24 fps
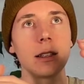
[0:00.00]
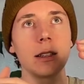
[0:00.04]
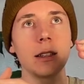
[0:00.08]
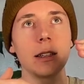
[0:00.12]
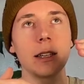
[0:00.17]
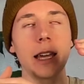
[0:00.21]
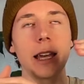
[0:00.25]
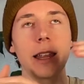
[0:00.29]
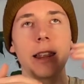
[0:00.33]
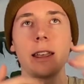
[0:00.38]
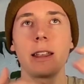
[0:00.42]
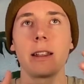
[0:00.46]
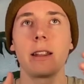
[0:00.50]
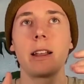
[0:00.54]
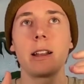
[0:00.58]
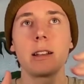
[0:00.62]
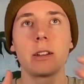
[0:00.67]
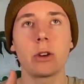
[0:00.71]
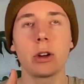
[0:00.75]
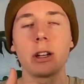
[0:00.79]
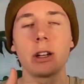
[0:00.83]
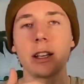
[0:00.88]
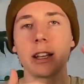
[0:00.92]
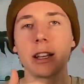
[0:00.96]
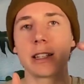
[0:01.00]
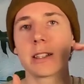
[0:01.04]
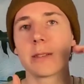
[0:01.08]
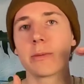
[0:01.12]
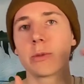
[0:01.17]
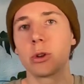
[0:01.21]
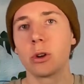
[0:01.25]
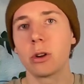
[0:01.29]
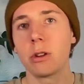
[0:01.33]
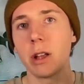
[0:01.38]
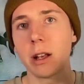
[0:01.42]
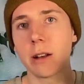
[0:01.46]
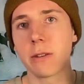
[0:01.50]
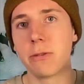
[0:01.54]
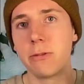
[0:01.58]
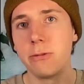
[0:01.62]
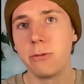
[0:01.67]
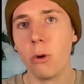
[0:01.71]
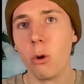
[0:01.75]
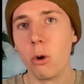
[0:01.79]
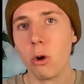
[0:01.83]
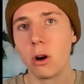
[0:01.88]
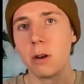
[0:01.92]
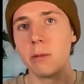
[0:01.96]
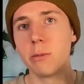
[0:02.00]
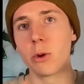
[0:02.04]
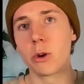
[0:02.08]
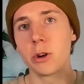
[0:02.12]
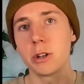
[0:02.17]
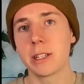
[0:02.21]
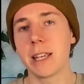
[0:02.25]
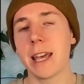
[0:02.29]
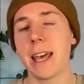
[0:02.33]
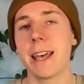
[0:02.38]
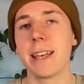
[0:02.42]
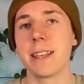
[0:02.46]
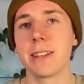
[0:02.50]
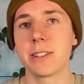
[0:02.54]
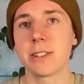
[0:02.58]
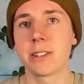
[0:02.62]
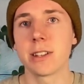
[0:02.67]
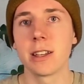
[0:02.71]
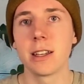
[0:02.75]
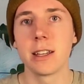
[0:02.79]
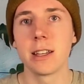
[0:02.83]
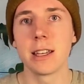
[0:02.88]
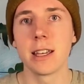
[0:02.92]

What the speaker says: Yeah, they created like some sort of like form or test,